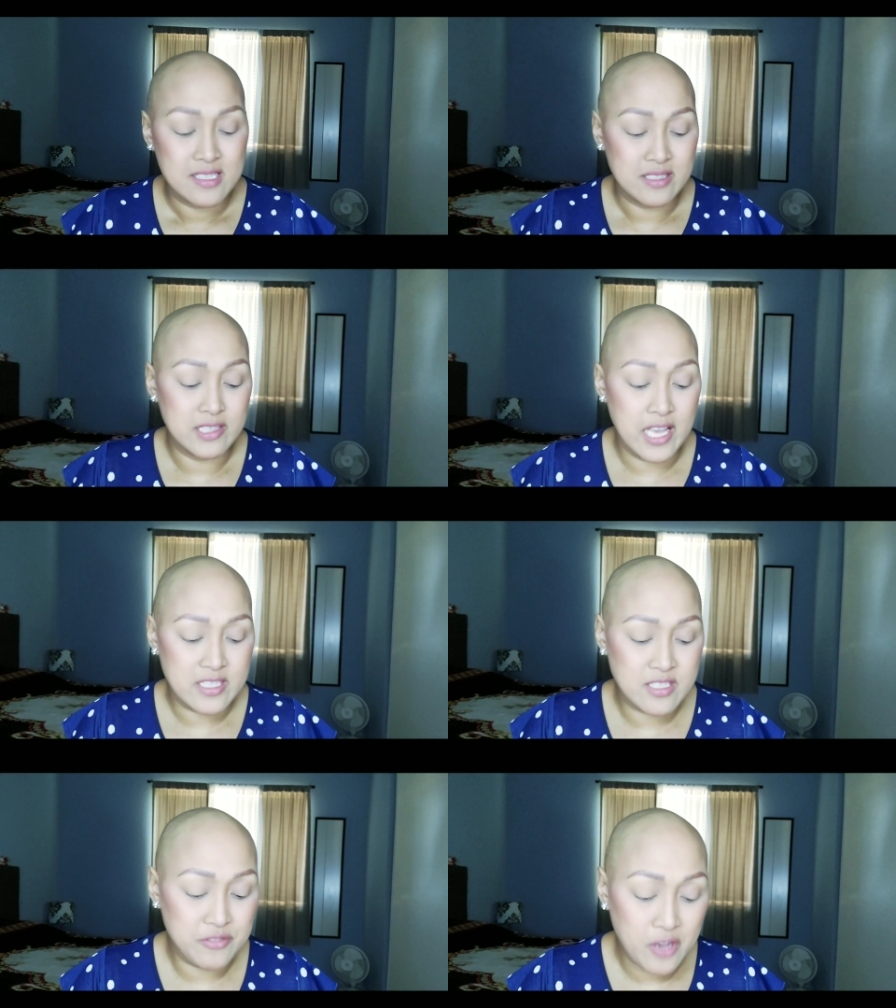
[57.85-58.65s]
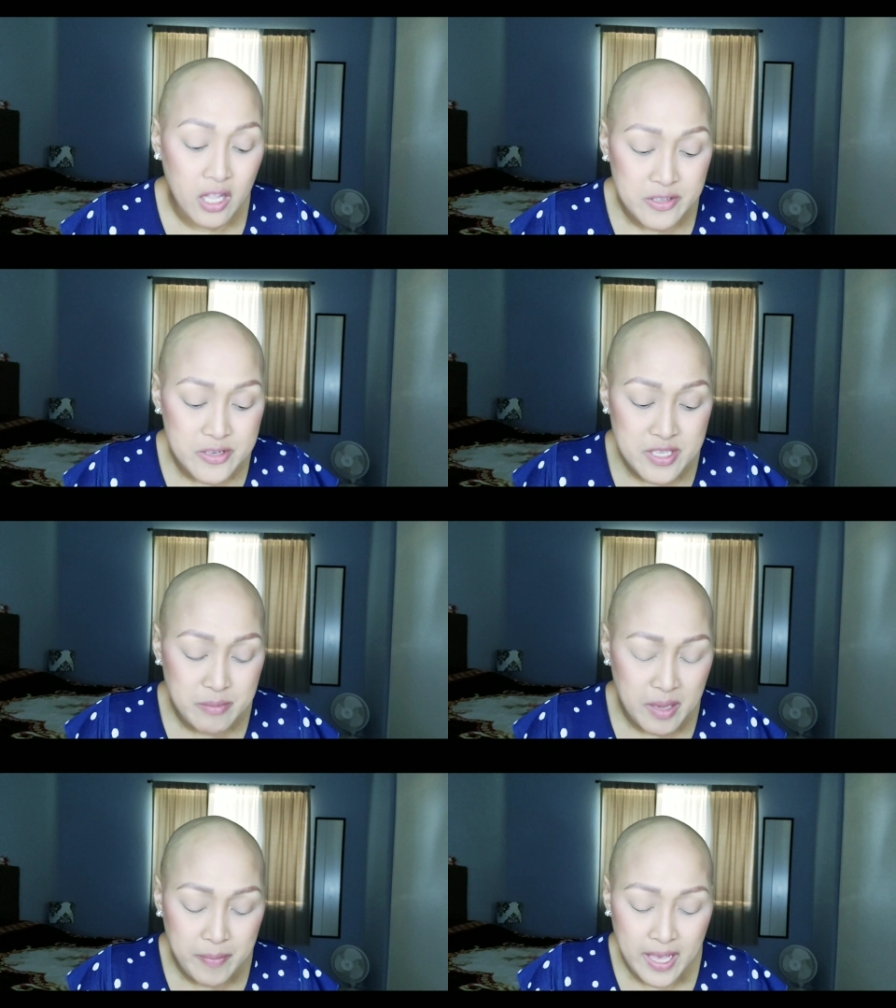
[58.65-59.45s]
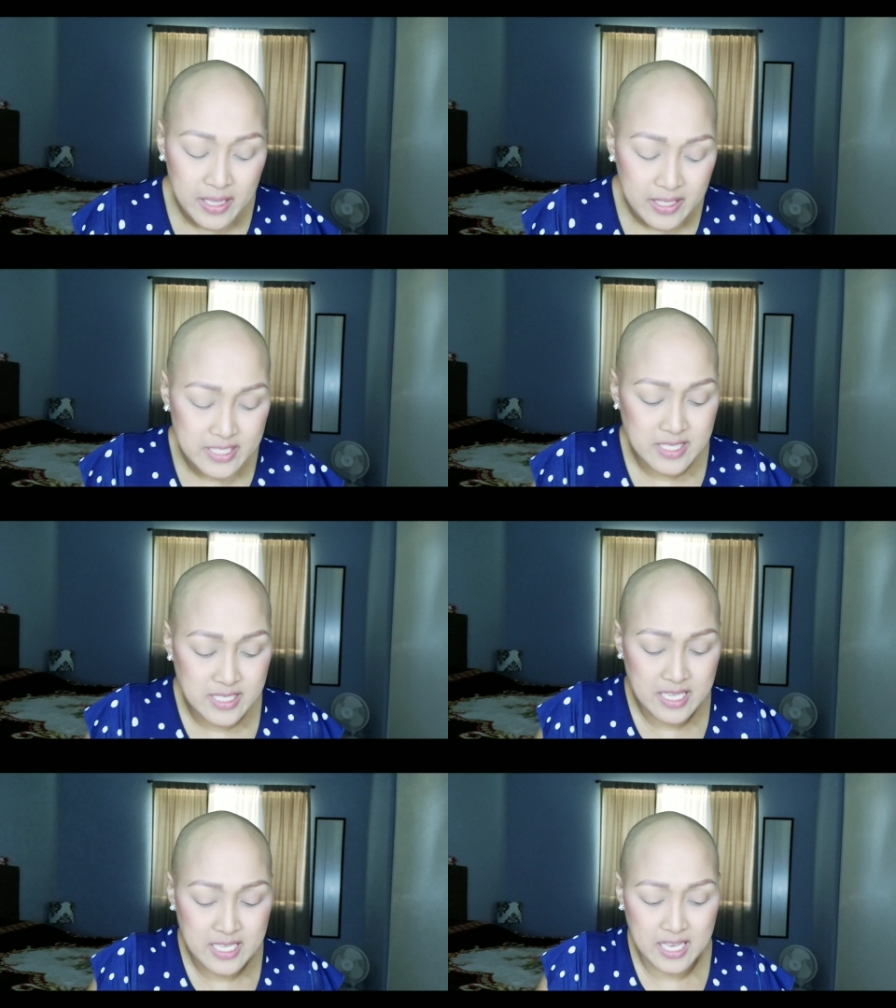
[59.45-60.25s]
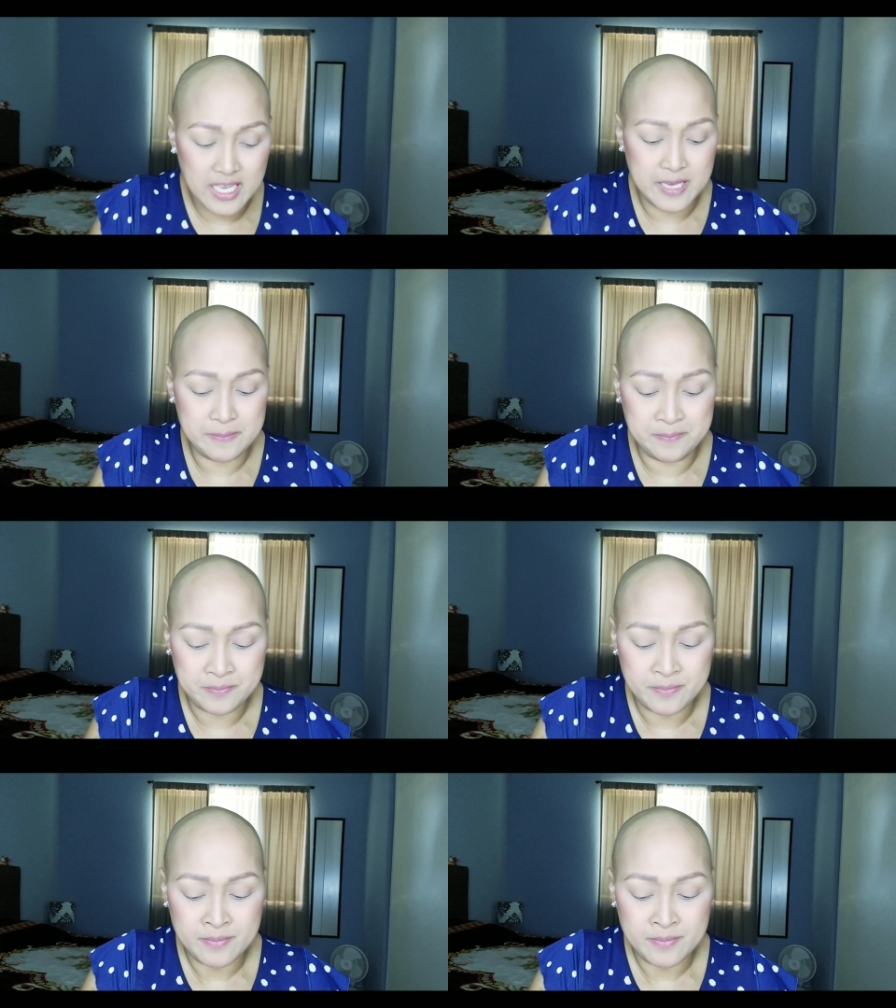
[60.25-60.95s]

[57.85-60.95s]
lots of colors in my palette, um,